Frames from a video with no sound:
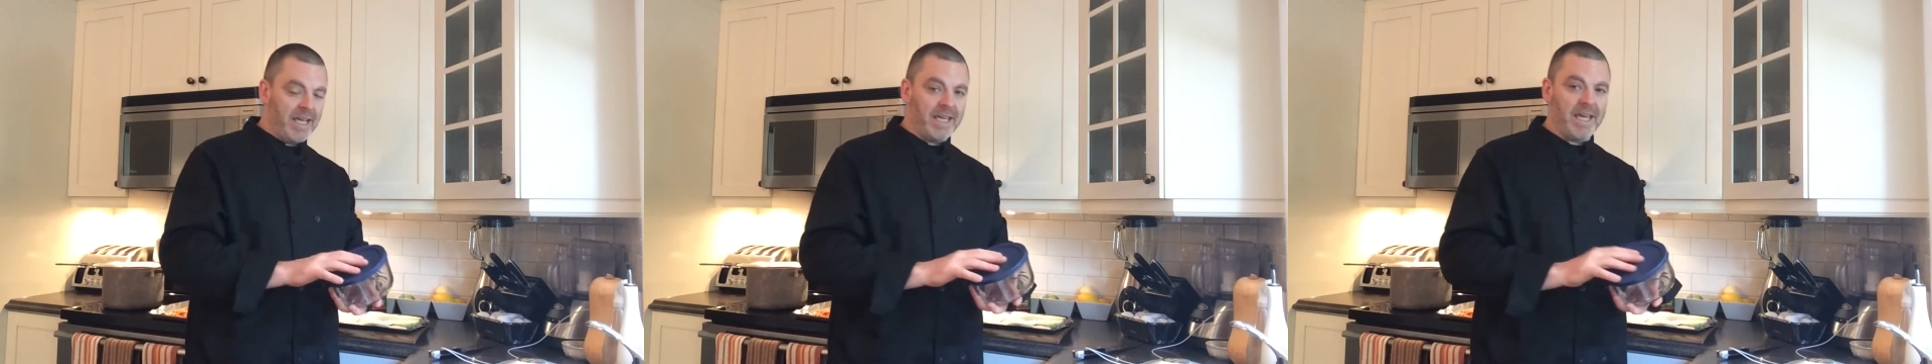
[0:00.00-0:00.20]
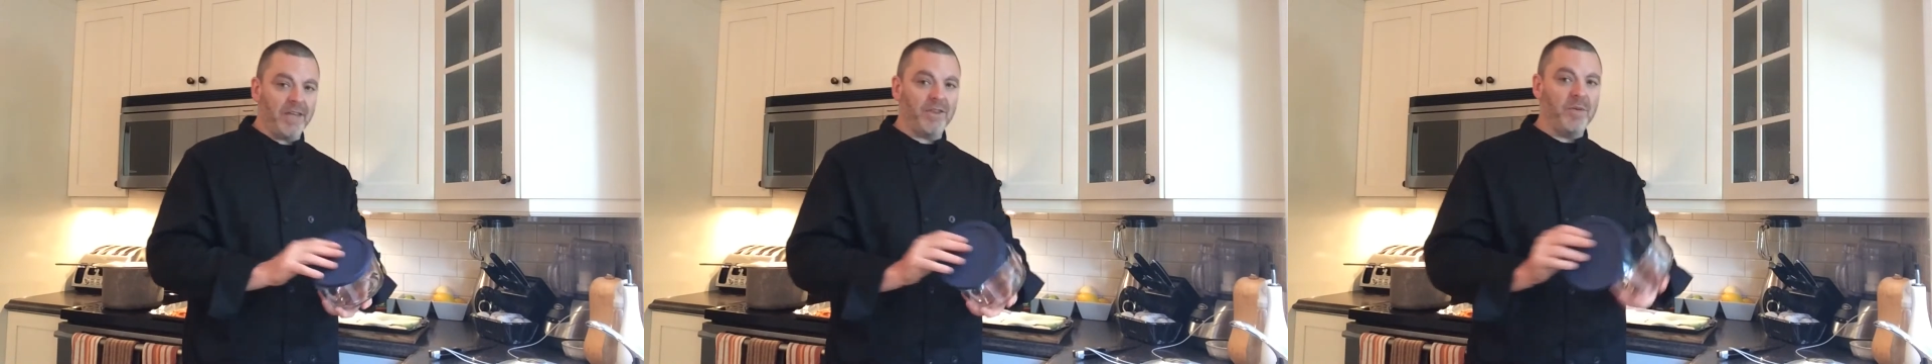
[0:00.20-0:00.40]

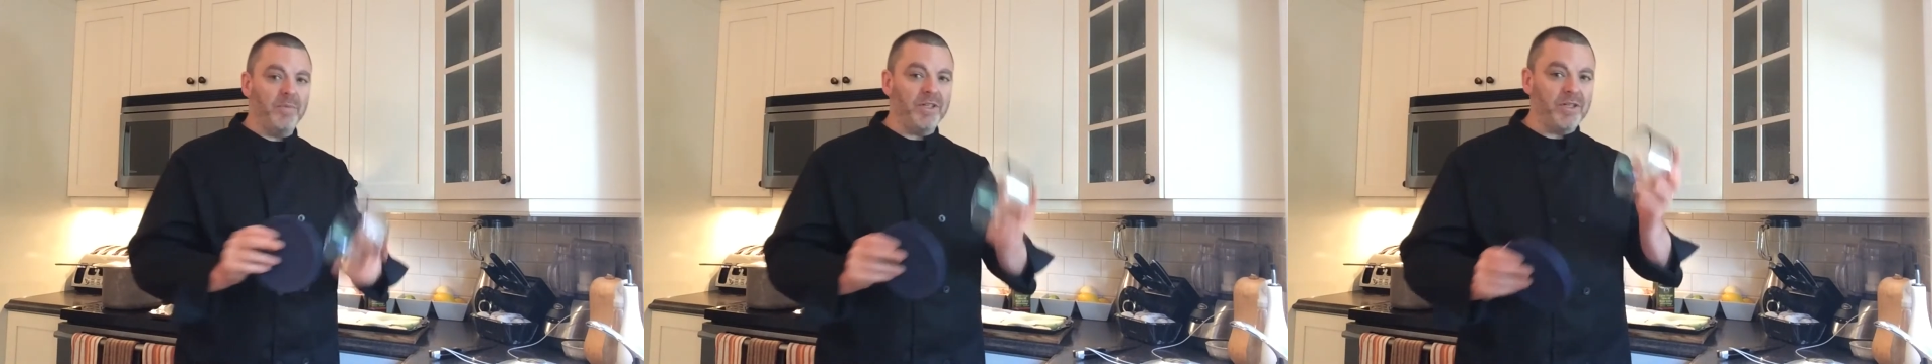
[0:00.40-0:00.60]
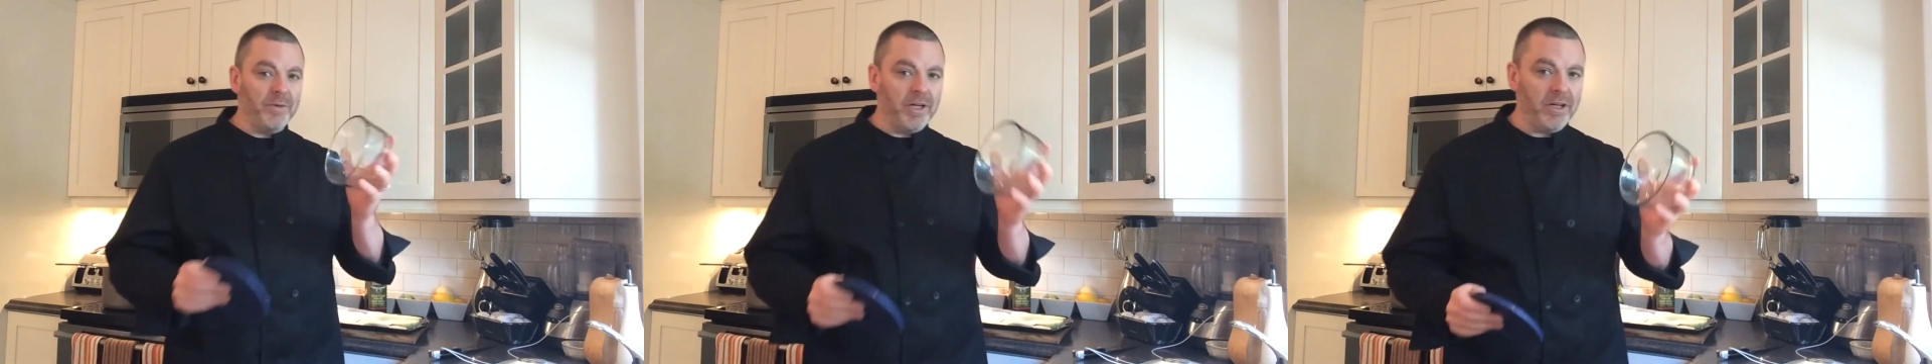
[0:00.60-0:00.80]
get them
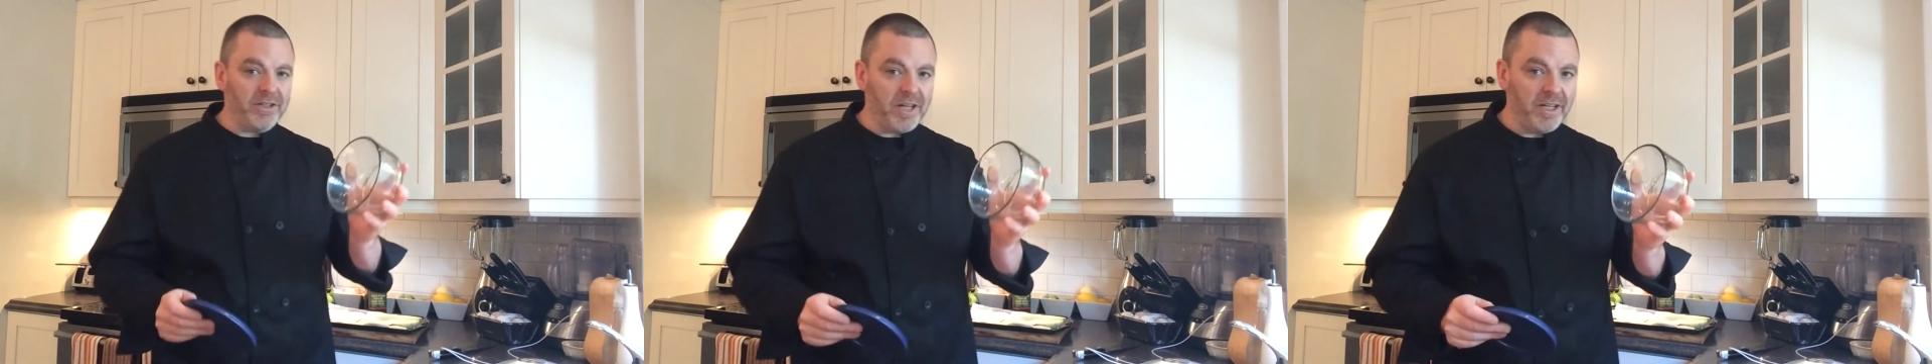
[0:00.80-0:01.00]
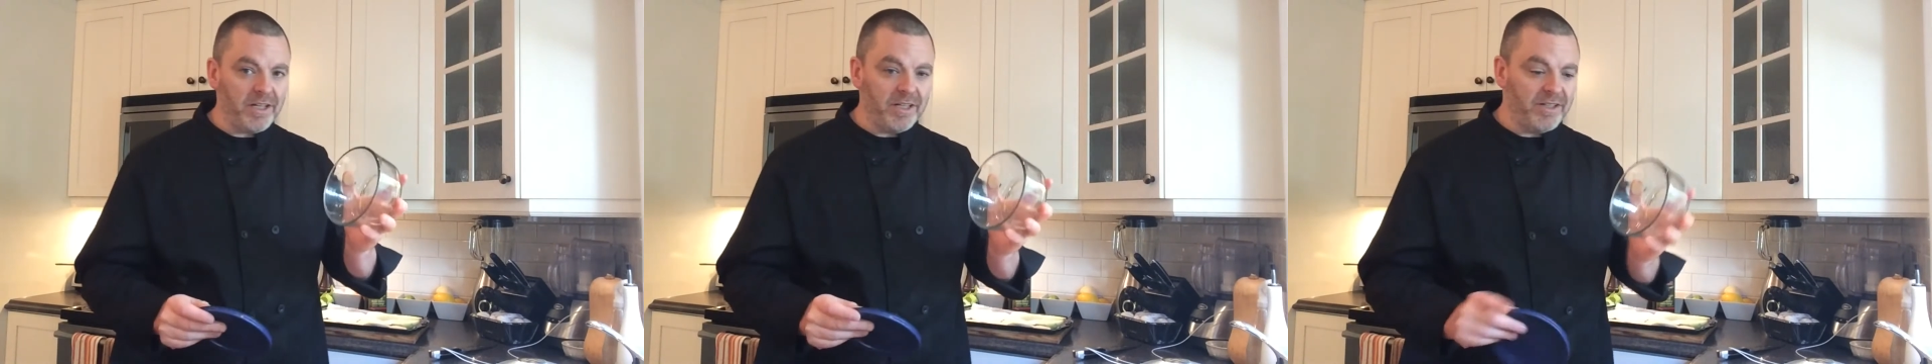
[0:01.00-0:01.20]
into an
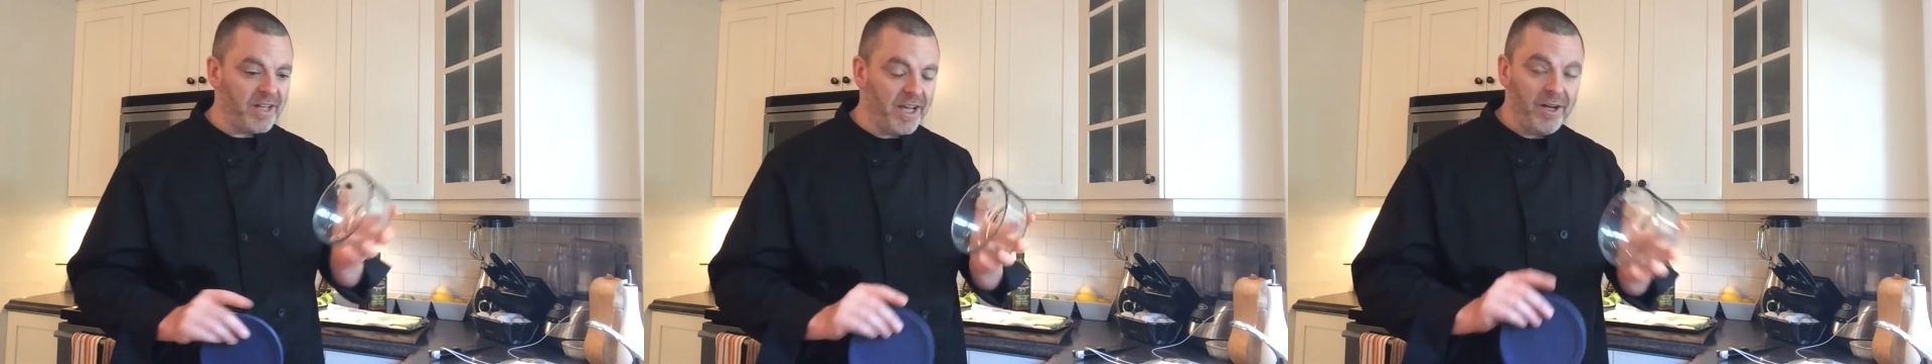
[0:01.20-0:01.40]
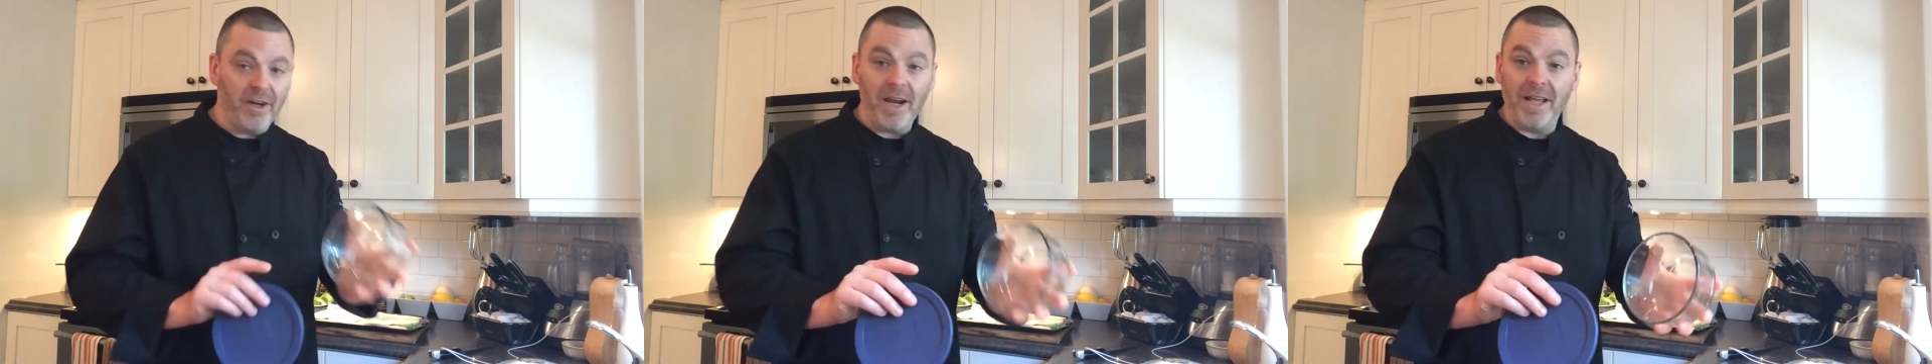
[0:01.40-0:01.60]
airtight
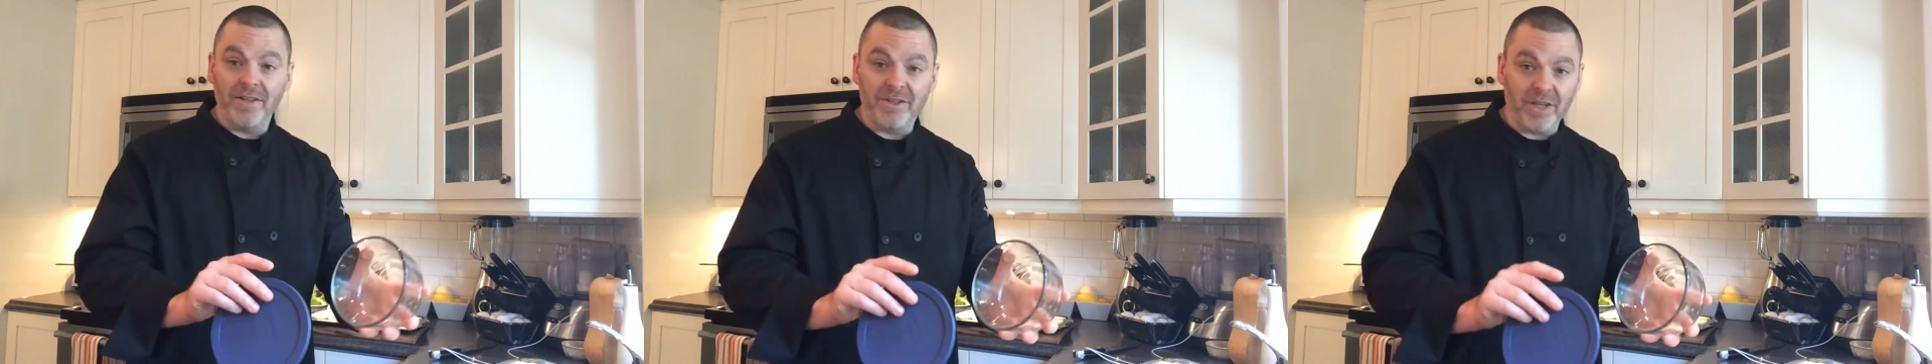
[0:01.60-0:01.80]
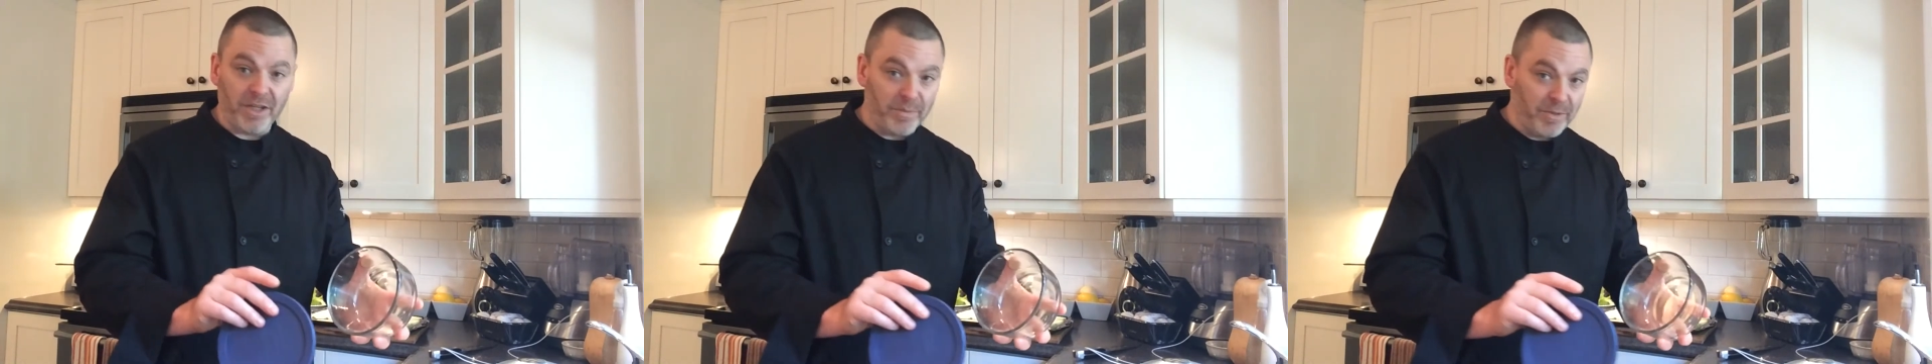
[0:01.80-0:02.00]
container and
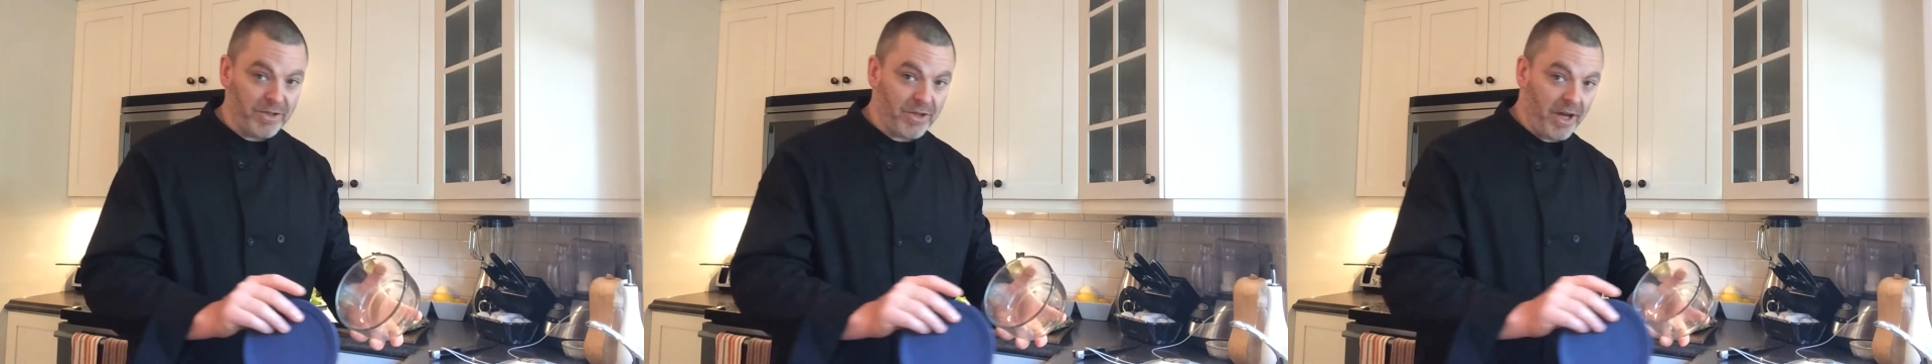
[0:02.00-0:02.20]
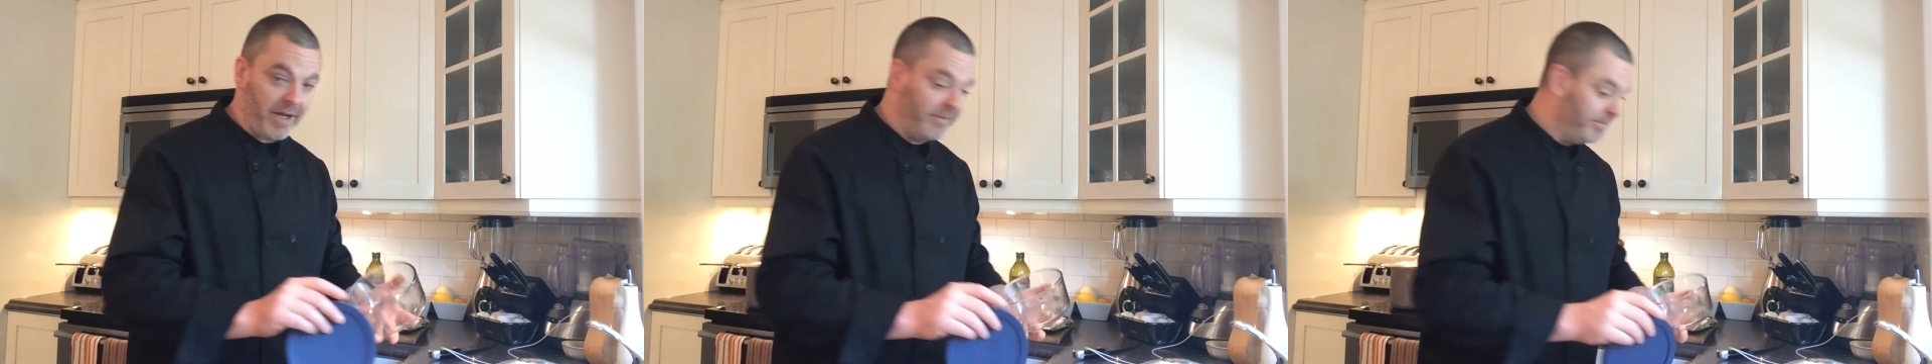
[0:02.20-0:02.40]
set them
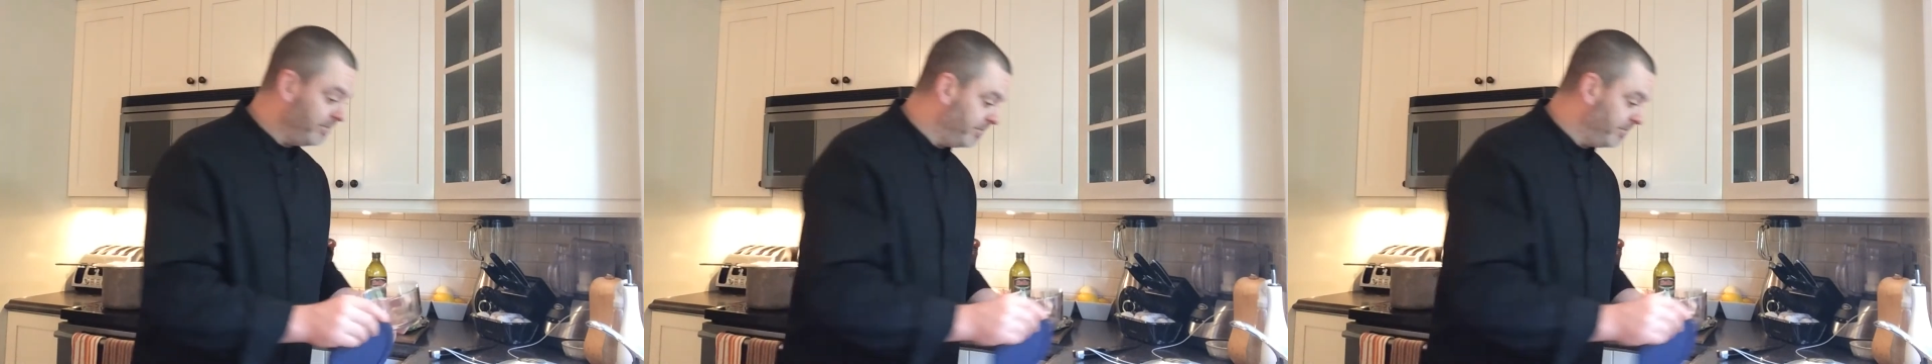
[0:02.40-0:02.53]
aside.